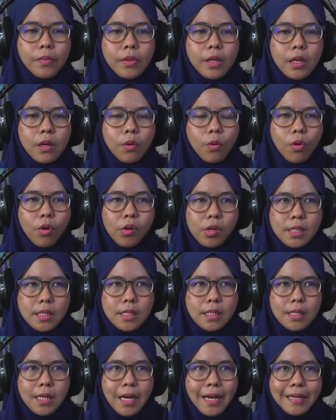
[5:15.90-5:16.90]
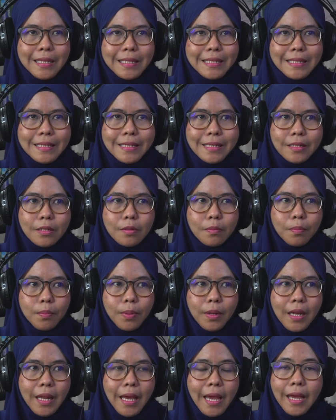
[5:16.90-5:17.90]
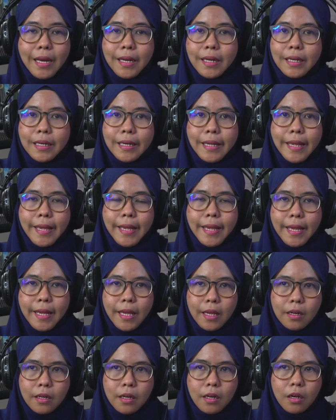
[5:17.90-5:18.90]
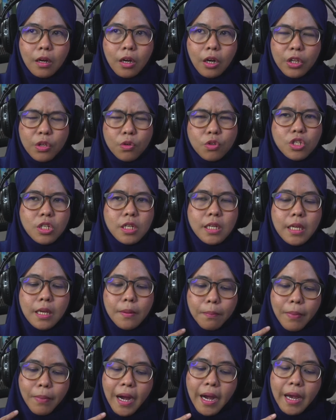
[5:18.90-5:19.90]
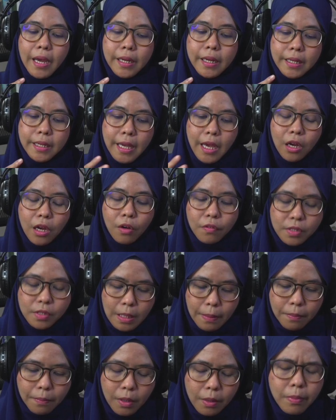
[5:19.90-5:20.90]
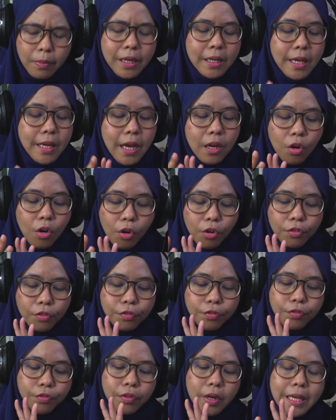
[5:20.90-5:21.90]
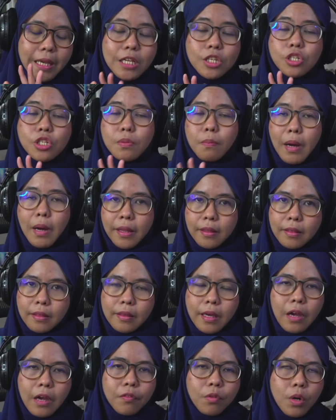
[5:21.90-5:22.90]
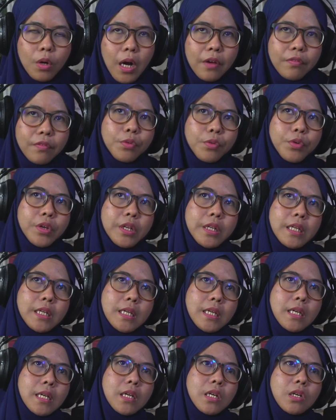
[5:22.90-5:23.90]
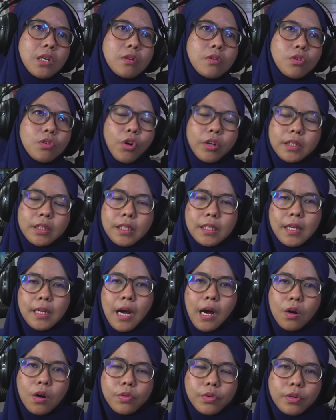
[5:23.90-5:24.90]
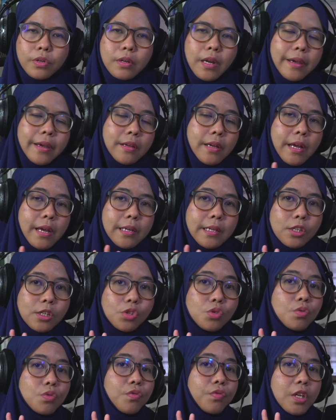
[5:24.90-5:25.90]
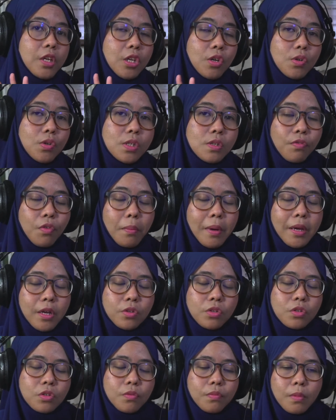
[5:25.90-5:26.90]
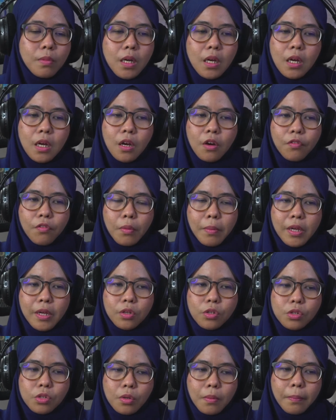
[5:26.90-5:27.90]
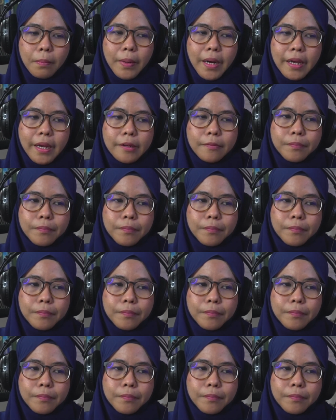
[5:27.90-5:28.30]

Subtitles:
was I didn't plan ahead. Usually by the end of by the end of each month, I've already gotten out like at least 2 videos for my YouTube, but